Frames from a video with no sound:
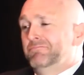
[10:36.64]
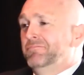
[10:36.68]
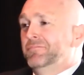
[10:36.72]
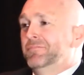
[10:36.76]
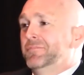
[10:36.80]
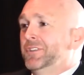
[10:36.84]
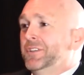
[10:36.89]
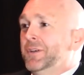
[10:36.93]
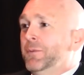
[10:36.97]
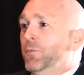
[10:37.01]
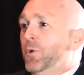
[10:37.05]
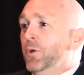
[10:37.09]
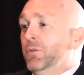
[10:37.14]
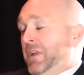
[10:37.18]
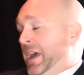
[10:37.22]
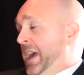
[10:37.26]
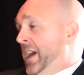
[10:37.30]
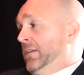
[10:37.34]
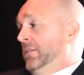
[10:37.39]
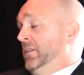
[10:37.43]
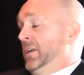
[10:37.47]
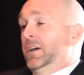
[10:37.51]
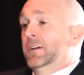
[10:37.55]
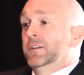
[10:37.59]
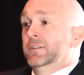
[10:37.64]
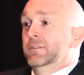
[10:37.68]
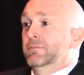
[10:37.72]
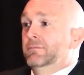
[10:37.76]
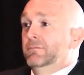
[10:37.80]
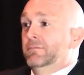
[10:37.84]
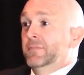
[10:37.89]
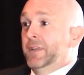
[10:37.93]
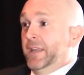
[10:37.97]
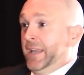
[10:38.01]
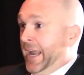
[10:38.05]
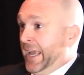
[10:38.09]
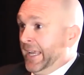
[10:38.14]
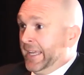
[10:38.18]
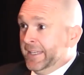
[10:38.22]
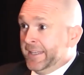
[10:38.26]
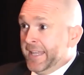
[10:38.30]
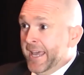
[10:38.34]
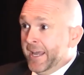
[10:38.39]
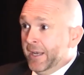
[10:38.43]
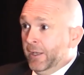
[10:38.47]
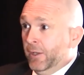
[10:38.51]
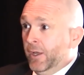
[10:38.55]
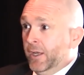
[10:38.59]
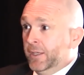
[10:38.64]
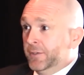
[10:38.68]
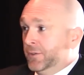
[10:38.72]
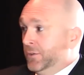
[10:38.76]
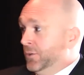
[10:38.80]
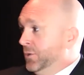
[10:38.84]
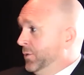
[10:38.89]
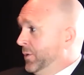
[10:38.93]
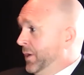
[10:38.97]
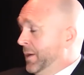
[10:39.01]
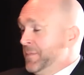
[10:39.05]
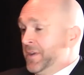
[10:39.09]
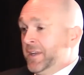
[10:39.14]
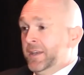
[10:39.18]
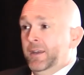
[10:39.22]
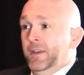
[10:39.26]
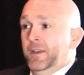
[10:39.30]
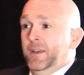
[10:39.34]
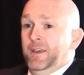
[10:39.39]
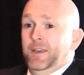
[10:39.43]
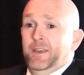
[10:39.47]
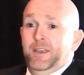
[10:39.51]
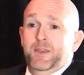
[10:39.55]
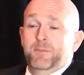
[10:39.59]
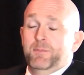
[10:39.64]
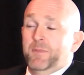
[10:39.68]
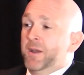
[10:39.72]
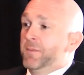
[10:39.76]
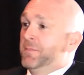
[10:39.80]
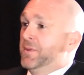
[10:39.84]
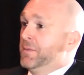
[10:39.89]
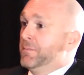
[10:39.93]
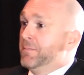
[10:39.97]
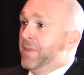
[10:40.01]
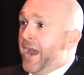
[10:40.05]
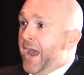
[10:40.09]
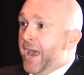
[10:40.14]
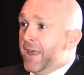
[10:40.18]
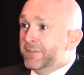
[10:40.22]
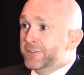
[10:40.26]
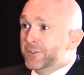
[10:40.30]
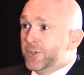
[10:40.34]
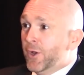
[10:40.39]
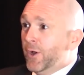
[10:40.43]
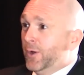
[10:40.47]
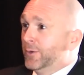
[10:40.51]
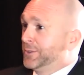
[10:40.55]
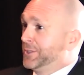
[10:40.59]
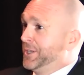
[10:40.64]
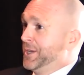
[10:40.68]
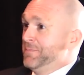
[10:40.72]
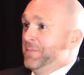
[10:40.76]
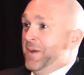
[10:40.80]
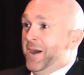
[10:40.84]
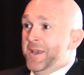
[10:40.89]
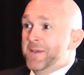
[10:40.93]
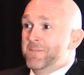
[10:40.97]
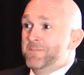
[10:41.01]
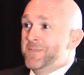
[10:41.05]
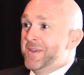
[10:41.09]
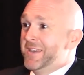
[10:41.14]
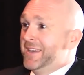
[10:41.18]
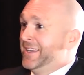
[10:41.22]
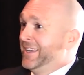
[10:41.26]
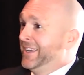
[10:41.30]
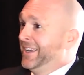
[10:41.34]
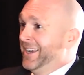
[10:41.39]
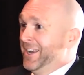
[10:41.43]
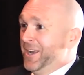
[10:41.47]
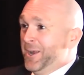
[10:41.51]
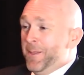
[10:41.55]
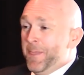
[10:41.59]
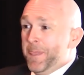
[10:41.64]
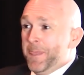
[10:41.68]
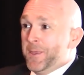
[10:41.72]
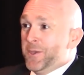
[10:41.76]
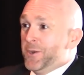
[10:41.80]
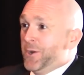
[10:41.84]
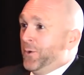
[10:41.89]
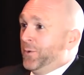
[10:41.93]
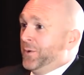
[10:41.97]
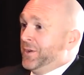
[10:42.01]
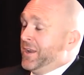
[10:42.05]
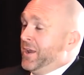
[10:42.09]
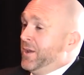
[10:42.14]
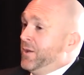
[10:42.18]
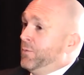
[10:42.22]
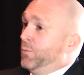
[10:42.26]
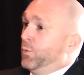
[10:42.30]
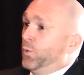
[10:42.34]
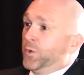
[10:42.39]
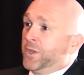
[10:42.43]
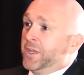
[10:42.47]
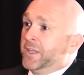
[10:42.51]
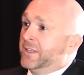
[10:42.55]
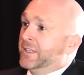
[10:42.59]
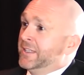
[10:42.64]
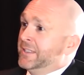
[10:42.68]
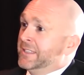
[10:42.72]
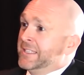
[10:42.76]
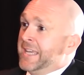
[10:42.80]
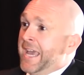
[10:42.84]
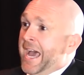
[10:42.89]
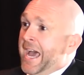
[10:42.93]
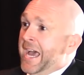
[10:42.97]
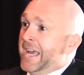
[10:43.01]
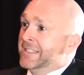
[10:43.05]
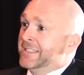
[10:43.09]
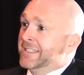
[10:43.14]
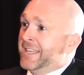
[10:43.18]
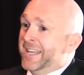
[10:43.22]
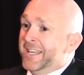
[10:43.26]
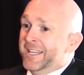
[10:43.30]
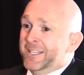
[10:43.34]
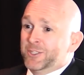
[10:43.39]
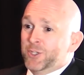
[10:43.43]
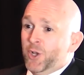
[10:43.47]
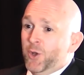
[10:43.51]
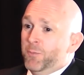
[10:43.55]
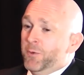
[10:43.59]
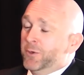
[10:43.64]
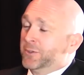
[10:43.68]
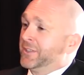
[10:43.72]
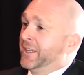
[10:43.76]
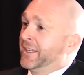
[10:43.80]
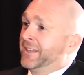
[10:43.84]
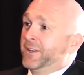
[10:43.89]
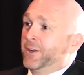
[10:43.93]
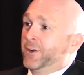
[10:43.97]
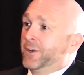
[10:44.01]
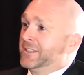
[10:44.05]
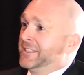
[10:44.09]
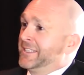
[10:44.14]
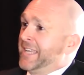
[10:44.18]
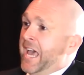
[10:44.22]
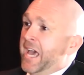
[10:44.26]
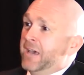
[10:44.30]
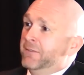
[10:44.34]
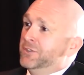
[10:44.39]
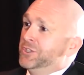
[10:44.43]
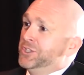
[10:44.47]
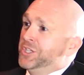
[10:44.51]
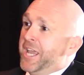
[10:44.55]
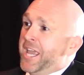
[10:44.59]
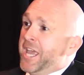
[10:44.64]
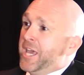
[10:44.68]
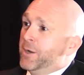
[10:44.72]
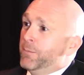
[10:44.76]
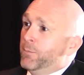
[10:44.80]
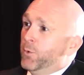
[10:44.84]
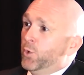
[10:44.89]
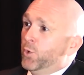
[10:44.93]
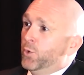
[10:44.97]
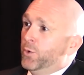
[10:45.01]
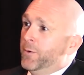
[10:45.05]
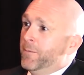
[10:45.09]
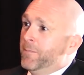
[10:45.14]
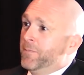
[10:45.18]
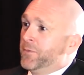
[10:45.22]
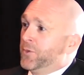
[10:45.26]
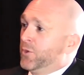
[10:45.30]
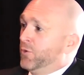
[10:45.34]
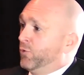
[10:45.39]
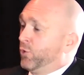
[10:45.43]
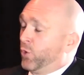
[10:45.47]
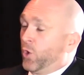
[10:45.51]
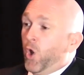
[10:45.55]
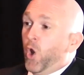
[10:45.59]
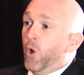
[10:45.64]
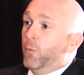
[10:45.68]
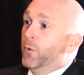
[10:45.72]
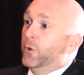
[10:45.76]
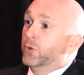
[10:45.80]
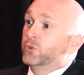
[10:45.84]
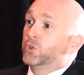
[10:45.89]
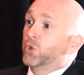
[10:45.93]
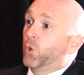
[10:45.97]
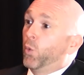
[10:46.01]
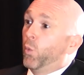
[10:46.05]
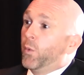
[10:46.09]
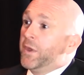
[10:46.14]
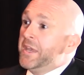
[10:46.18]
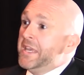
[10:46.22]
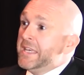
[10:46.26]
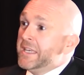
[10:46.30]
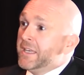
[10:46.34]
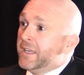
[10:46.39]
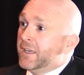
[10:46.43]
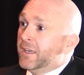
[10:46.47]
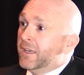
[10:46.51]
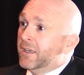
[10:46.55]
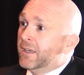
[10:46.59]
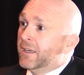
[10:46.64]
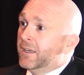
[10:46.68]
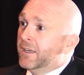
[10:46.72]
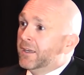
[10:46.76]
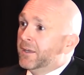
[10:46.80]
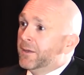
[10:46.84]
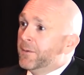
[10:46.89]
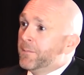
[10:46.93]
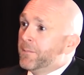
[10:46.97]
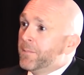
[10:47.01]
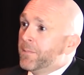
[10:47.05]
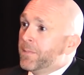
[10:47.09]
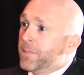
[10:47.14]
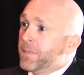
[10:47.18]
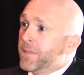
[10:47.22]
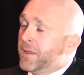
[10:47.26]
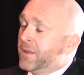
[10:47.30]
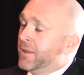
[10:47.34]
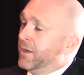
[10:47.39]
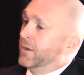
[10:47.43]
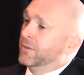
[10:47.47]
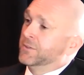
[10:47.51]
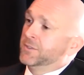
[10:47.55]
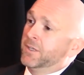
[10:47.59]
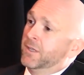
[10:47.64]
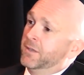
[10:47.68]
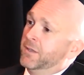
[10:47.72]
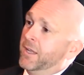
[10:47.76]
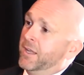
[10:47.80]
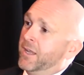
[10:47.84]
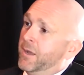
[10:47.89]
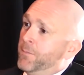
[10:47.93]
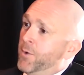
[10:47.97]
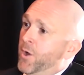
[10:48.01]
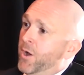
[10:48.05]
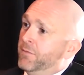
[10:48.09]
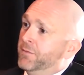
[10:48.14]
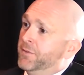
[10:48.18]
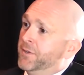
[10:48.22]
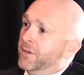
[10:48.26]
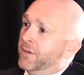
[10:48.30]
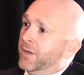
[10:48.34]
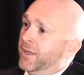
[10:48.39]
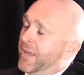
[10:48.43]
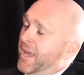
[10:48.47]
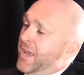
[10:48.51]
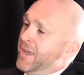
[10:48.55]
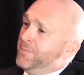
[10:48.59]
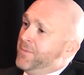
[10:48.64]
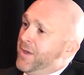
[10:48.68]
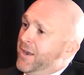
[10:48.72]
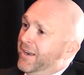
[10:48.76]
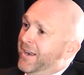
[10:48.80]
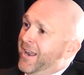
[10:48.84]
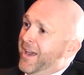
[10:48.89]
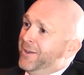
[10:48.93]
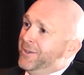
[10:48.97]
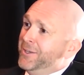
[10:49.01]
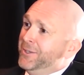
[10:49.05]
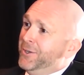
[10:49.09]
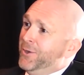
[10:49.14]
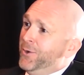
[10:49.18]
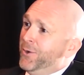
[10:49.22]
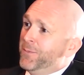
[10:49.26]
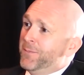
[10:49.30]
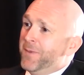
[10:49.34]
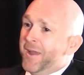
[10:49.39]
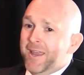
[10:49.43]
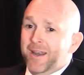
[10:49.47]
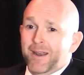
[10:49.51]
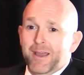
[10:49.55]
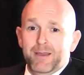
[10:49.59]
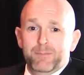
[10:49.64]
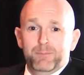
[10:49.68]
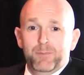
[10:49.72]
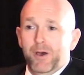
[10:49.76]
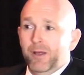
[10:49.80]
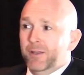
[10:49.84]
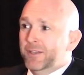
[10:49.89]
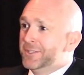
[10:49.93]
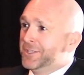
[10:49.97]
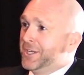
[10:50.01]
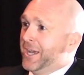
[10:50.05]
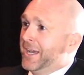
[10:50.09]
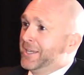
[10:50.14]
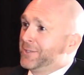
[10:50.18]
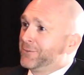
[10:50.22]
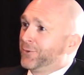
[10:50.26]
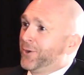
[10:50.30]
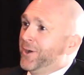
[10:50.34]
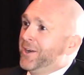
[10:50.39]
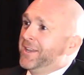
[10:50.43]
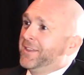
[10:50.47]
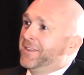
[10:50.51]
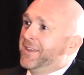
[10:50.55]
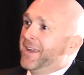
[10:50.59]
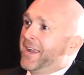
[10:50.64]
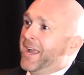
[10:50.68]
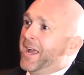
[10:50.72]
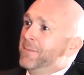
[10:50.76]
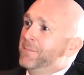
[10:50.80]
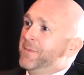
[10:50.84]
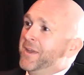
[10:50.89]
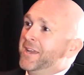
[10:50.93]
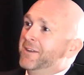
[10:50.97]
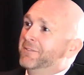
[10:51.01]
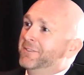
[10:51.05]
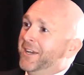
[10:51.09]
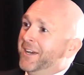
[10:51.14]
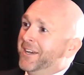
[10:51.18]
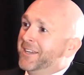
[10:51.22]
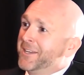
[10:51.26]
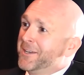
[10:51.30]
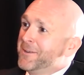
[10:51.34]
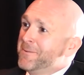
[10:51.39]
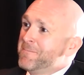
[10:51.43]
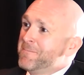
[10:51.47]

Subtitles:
Some won't. I don't know. And I get that a lot too. I mean, it might be bath salts. It might be, and we'll get these guys that it's almost like they're a savage animal for almost a week. And then all of a sudden they come off and they're like, hey, Bennett, how you doing, man? I apologize for anything I may have done.